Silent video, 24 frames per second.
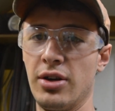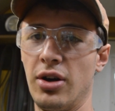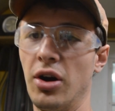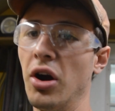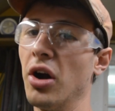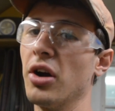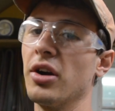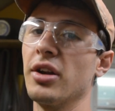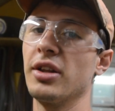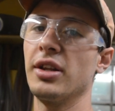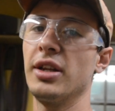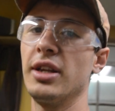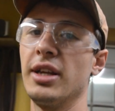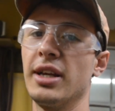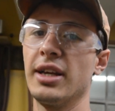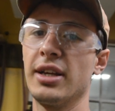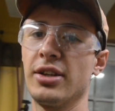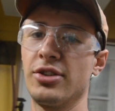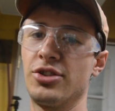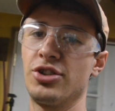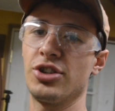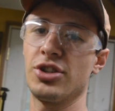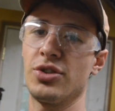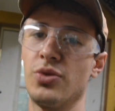Hardening
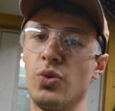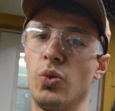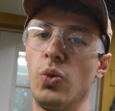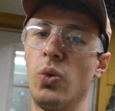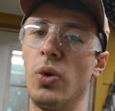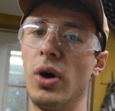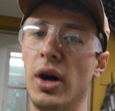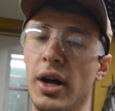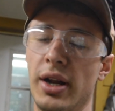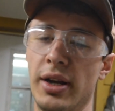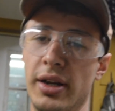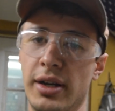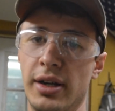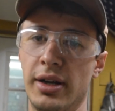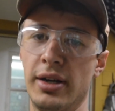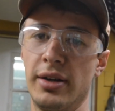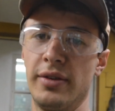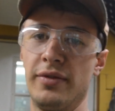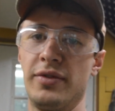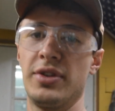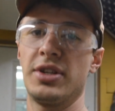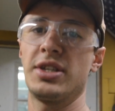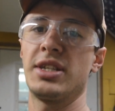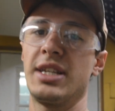is just one
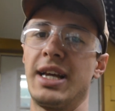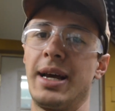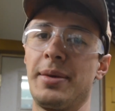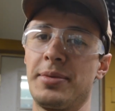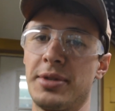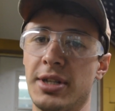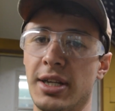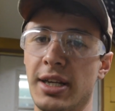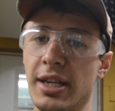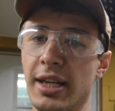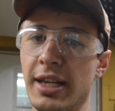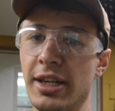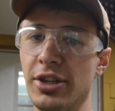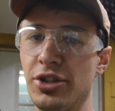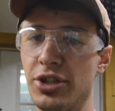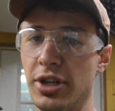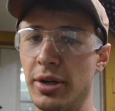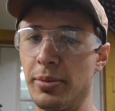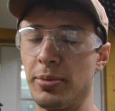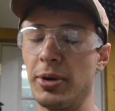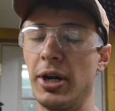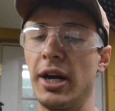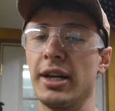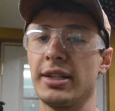of the steps in the heat
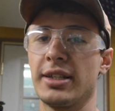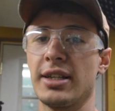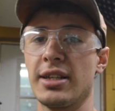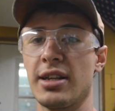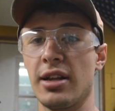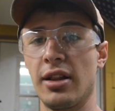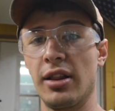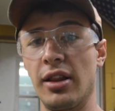treating process.